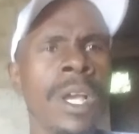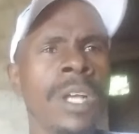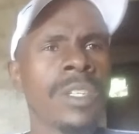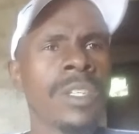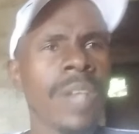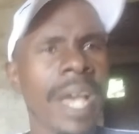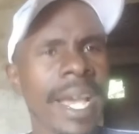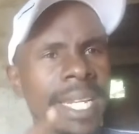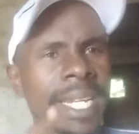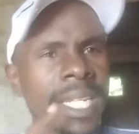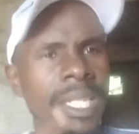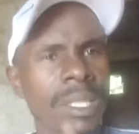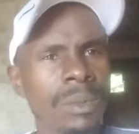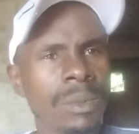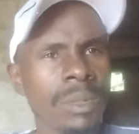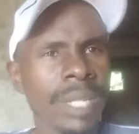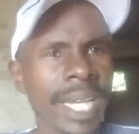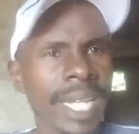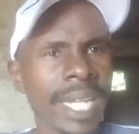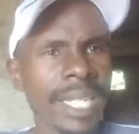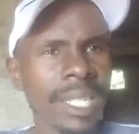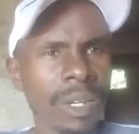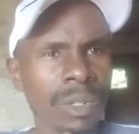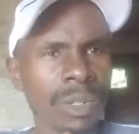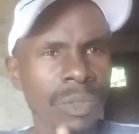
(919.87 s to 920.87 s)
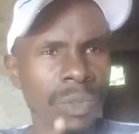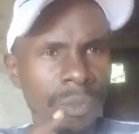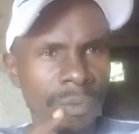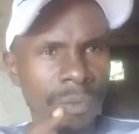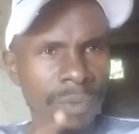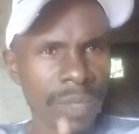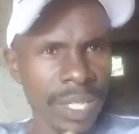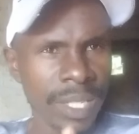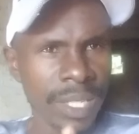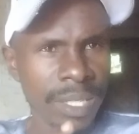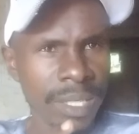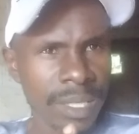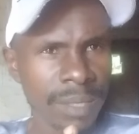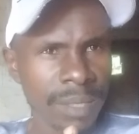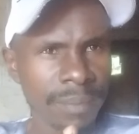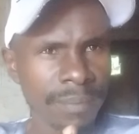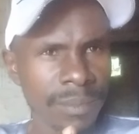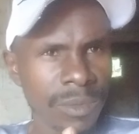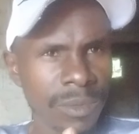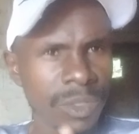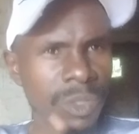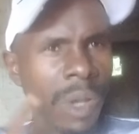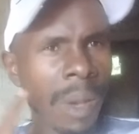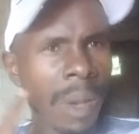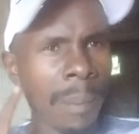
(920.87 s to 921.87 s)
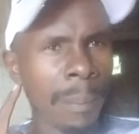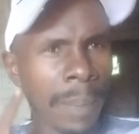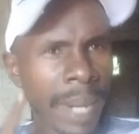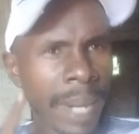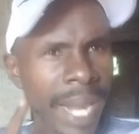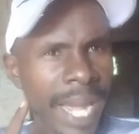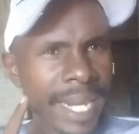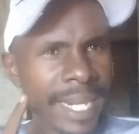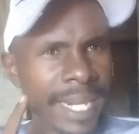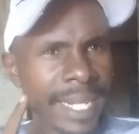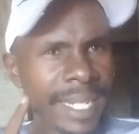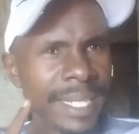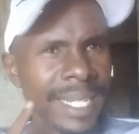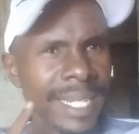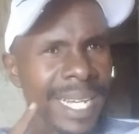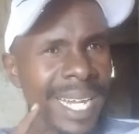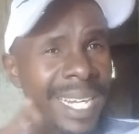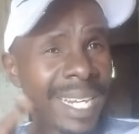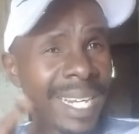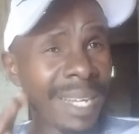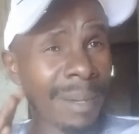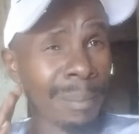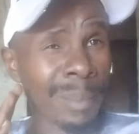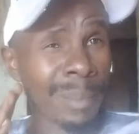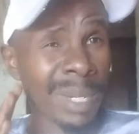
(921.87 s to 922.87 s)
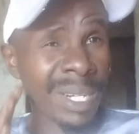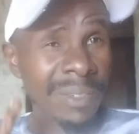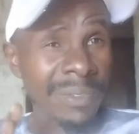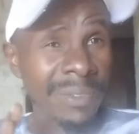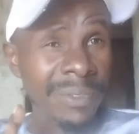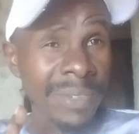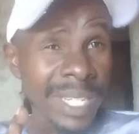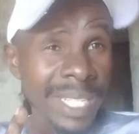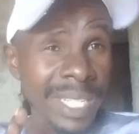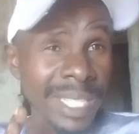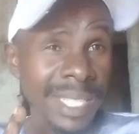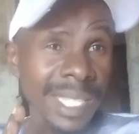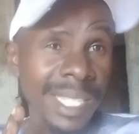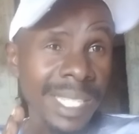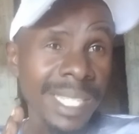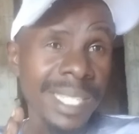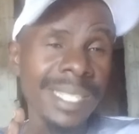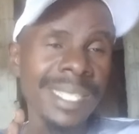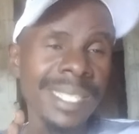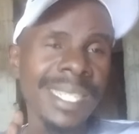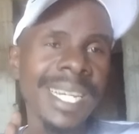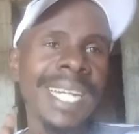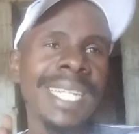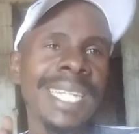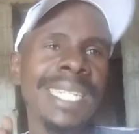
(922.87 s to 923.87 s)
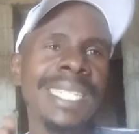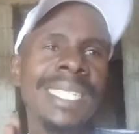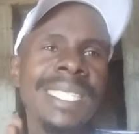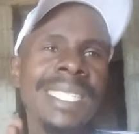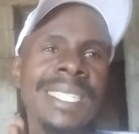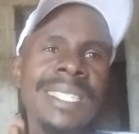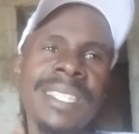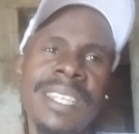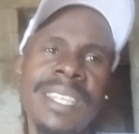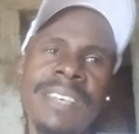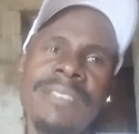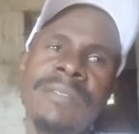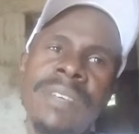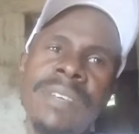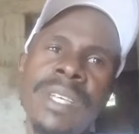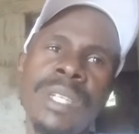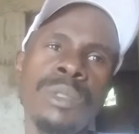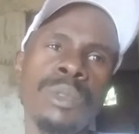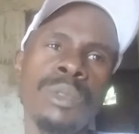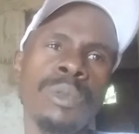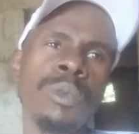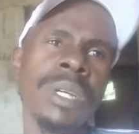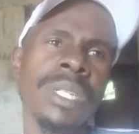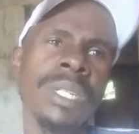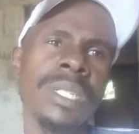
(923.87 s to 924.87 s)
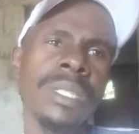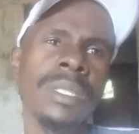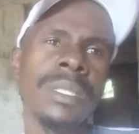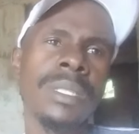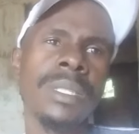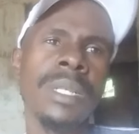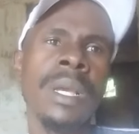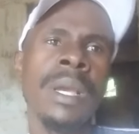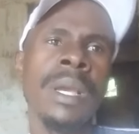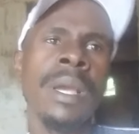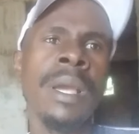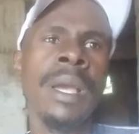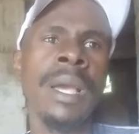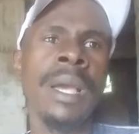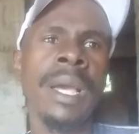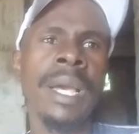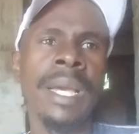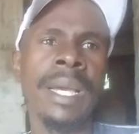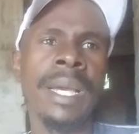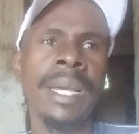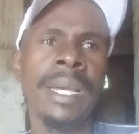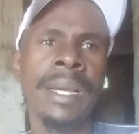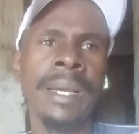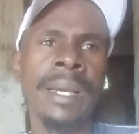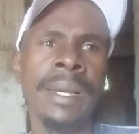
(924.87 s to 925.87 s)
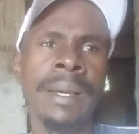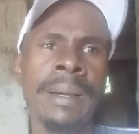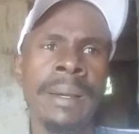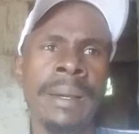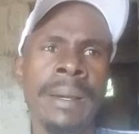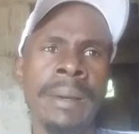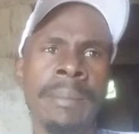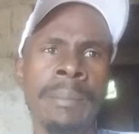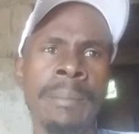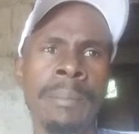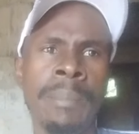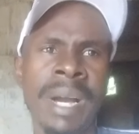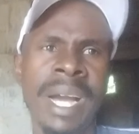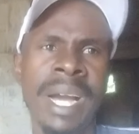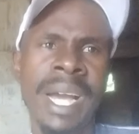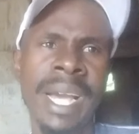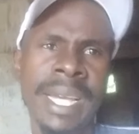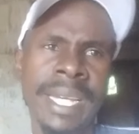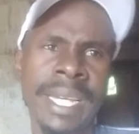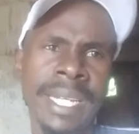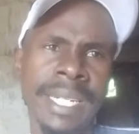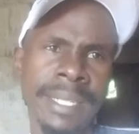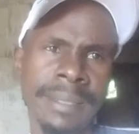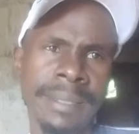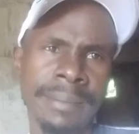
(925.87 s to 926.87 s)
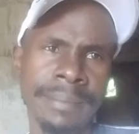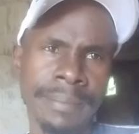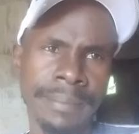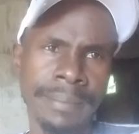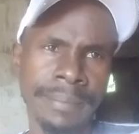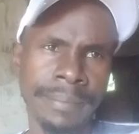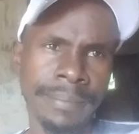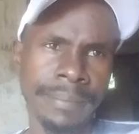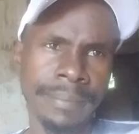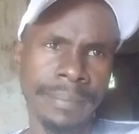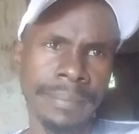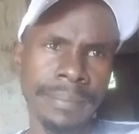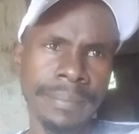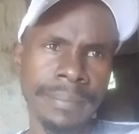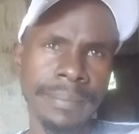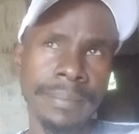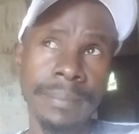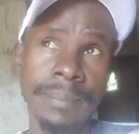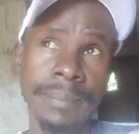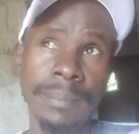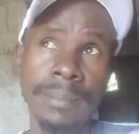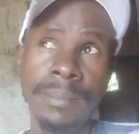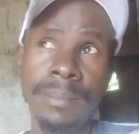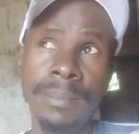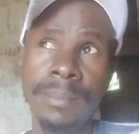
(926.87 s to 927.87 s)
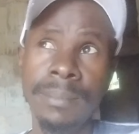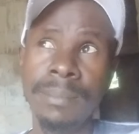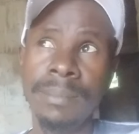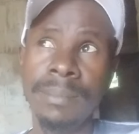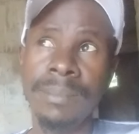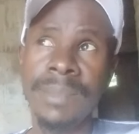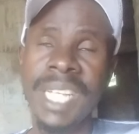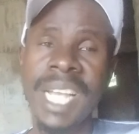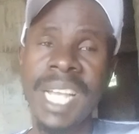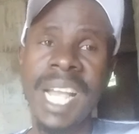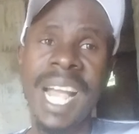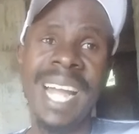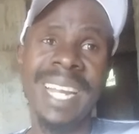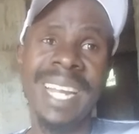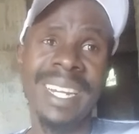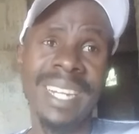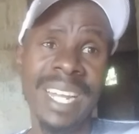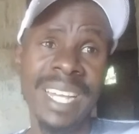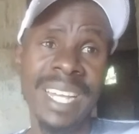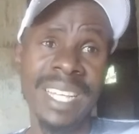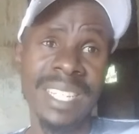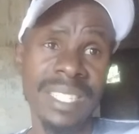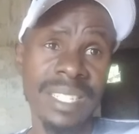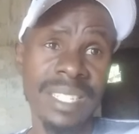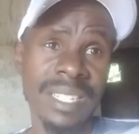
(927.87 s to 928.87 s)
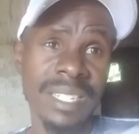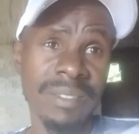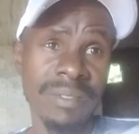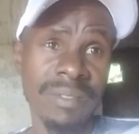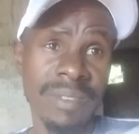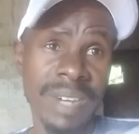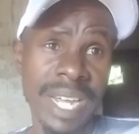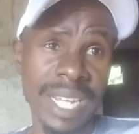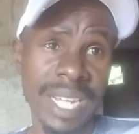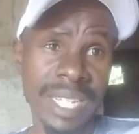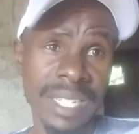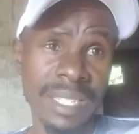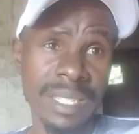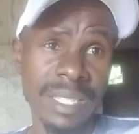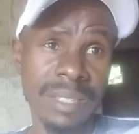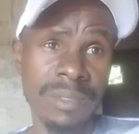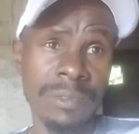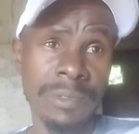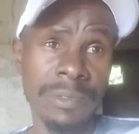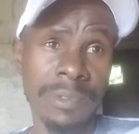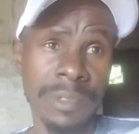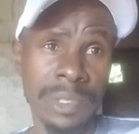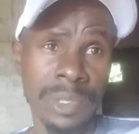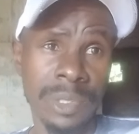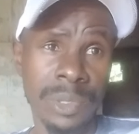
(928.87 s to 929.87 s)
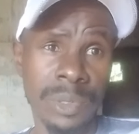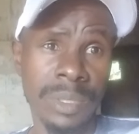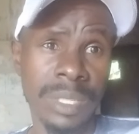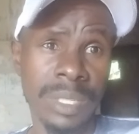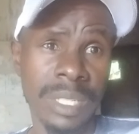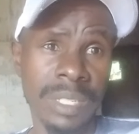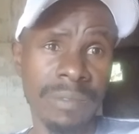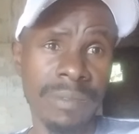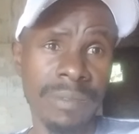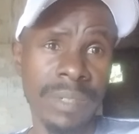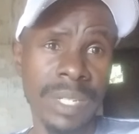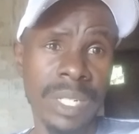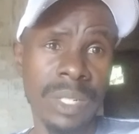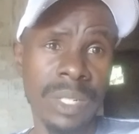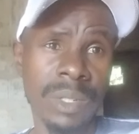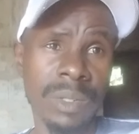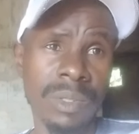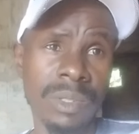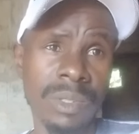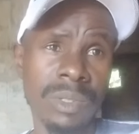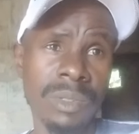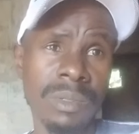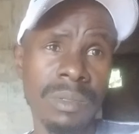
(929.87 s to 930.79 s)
So I need to get out of this. So I'm planning and I'm manifesting and saving towards buying a nice device for shooting videos.